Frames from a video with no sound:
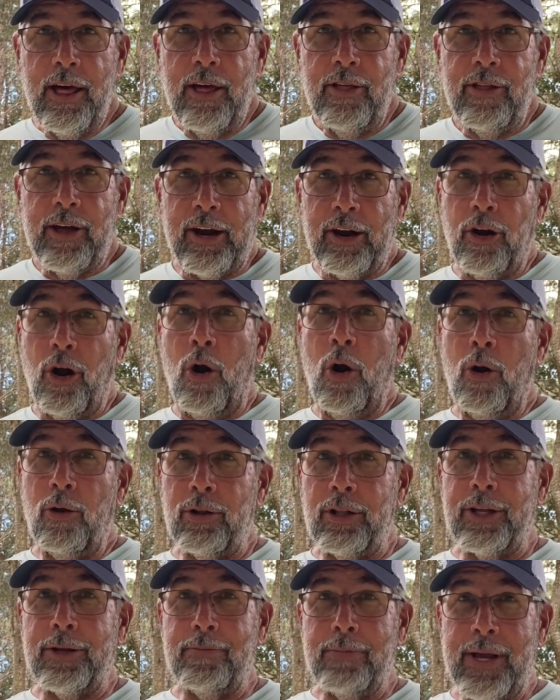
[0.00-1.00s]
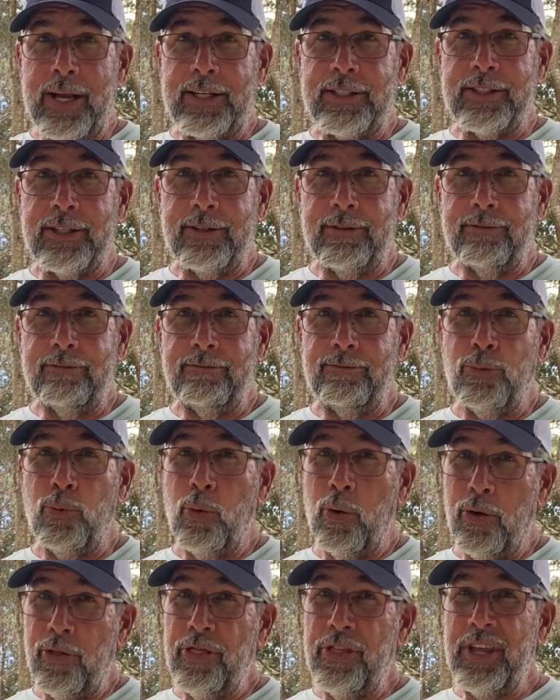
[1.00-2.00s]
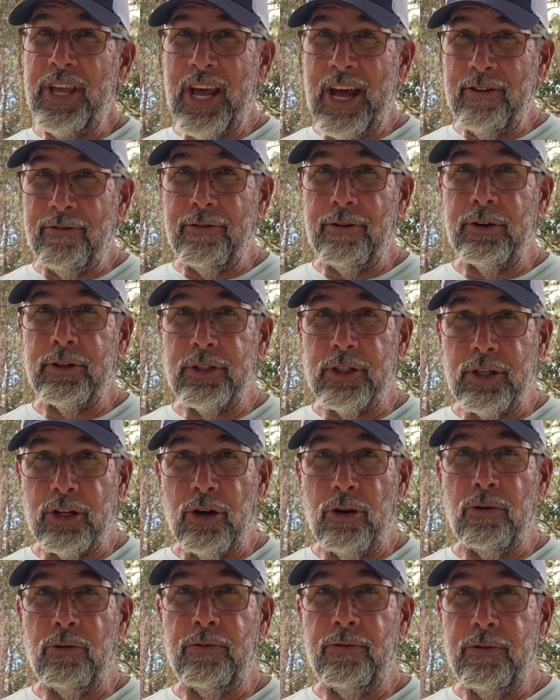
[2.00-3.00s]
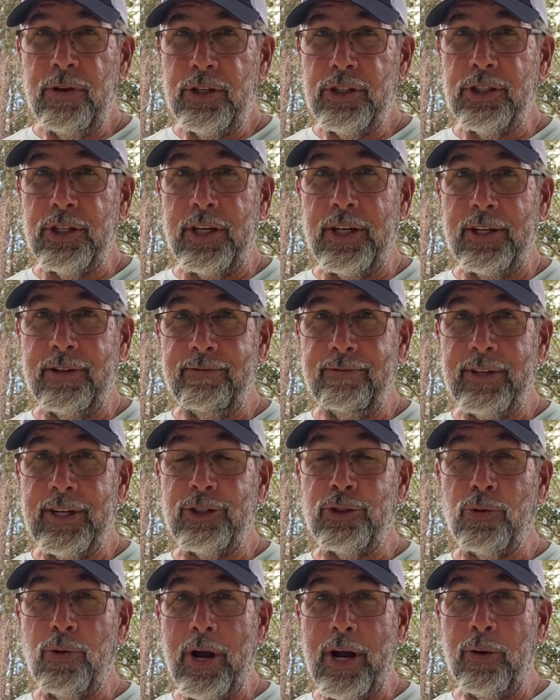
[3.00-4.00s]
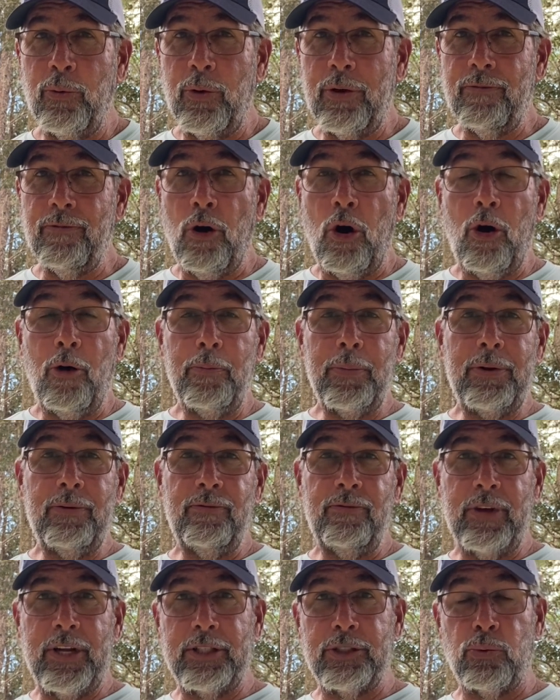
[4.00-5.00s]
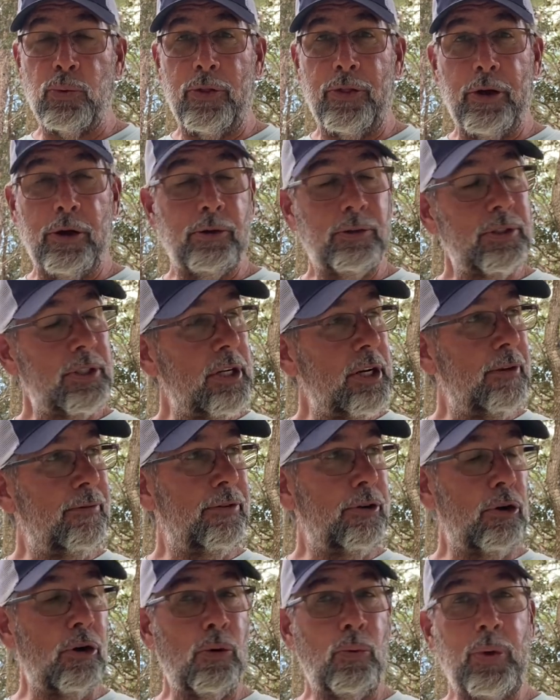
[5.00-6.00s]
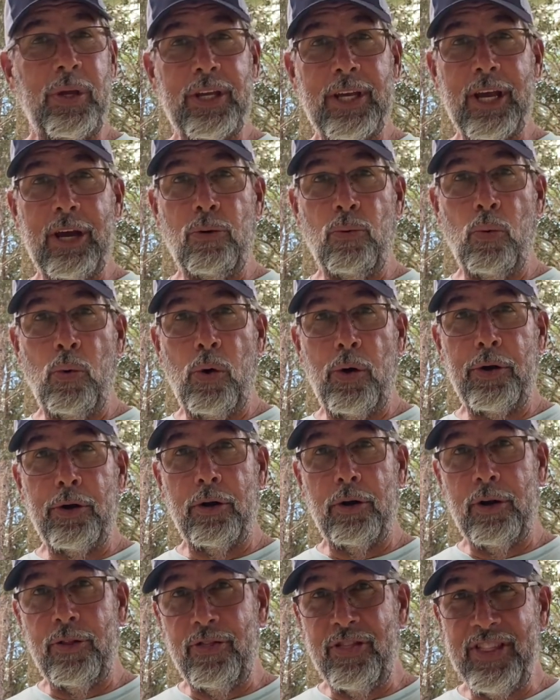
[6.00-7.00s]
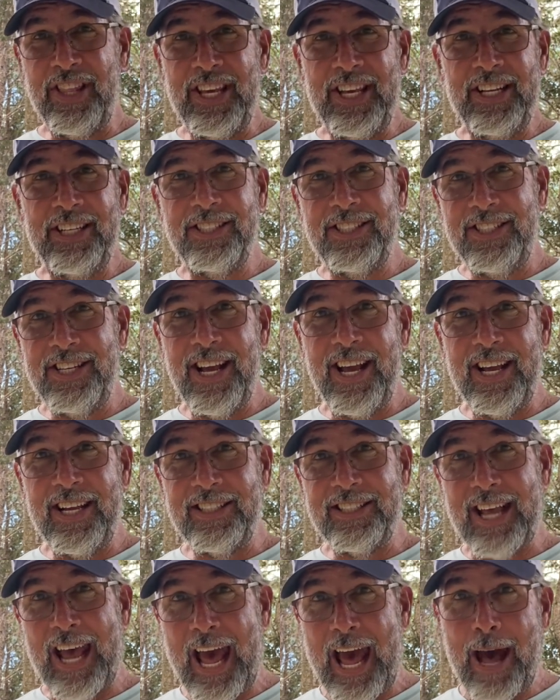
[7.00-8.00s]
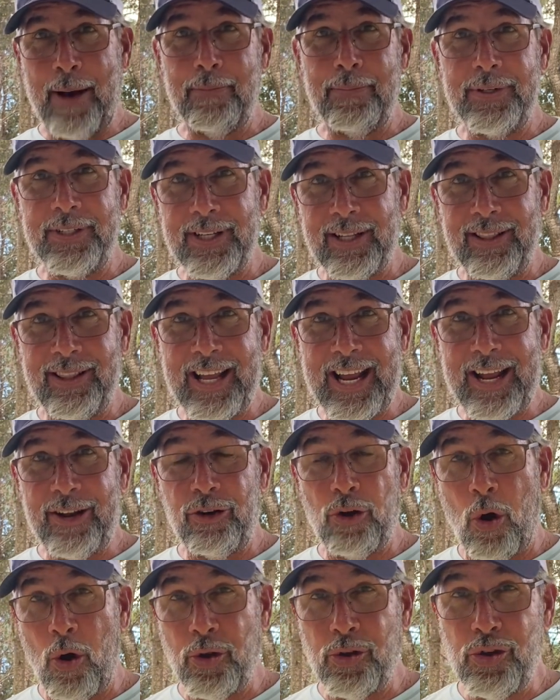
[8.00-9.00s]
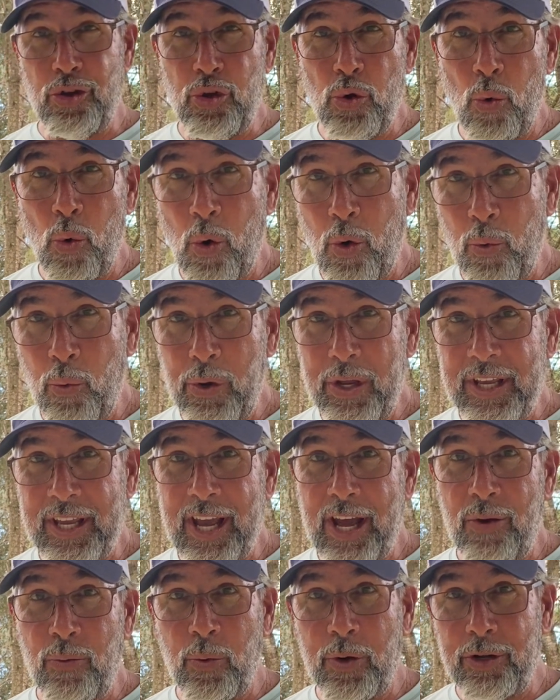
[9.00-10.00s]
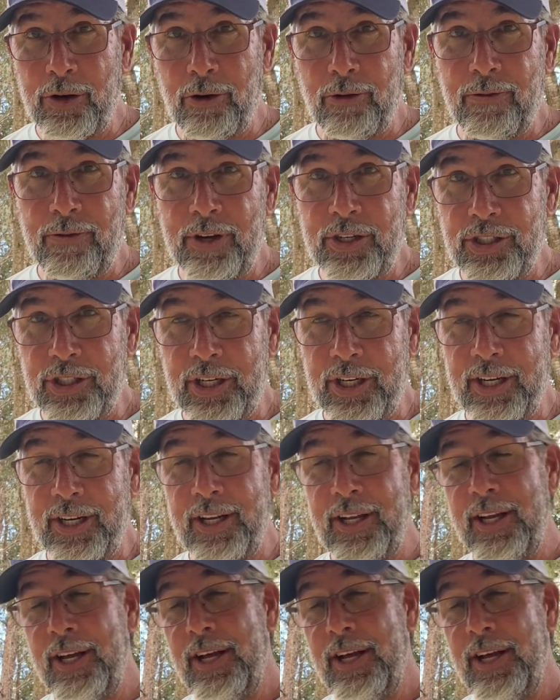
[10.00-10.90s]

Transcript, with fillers: that it hardly makes it worth the effort to go fishing. That's right, we've all been faced with those, and if you're a weekend warrior and these days happen to land on your weekend when you're fishing,